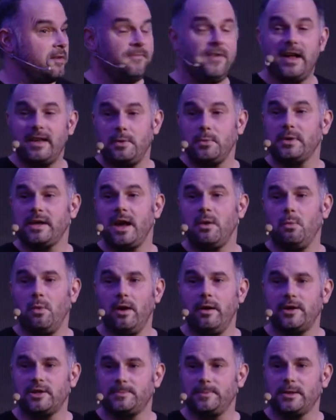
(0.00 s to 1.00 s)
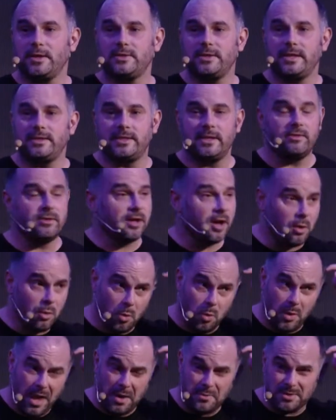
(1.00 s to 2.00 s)
In fact, it would get worse because they'd sit there and go,
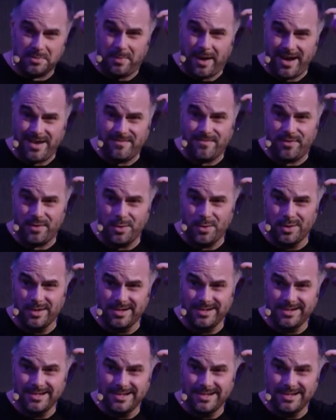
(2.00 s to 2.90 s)
oh, that was painful.